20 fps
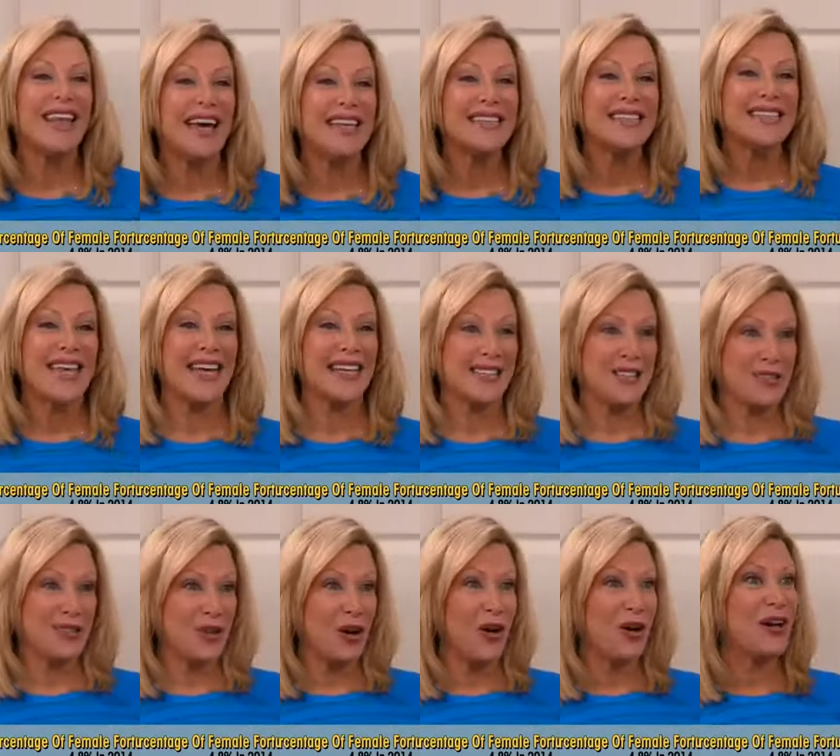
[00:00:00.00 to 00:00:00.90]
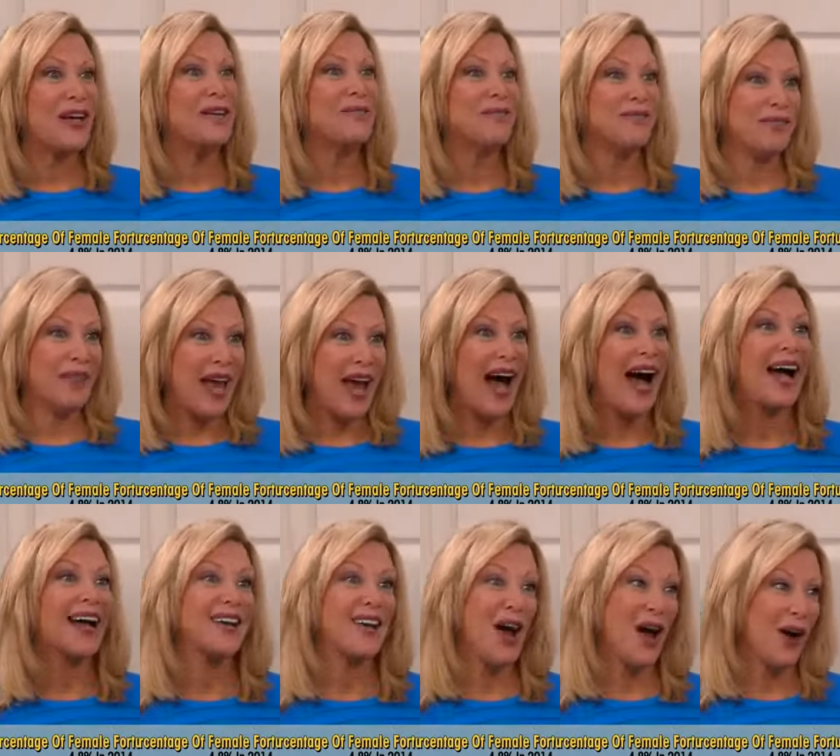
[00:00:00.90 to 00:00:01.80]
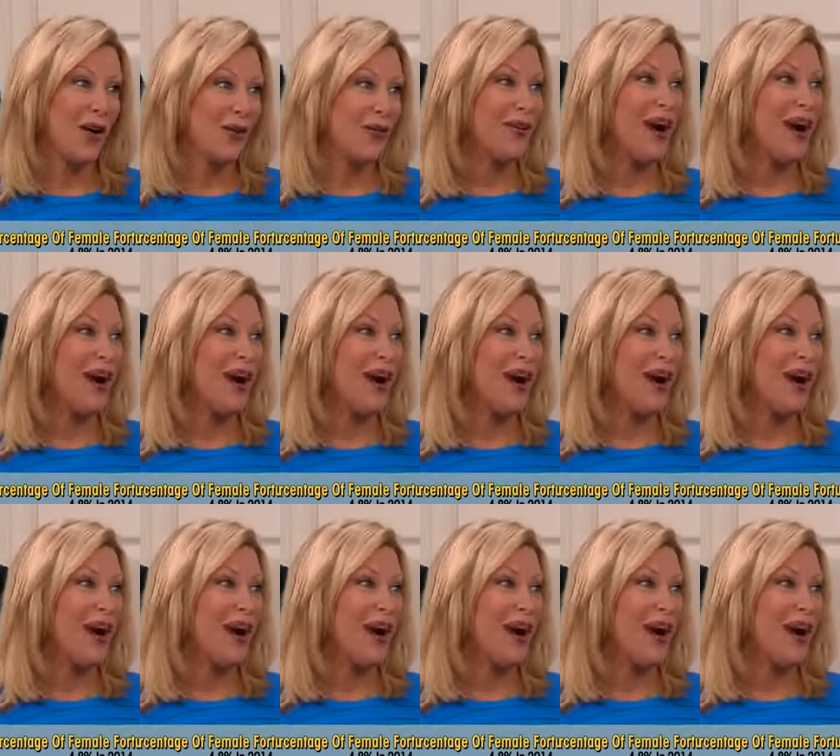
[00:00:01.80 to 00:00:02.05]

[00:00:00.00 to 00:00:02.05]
So let's wow. get started. You set us up I for know. That.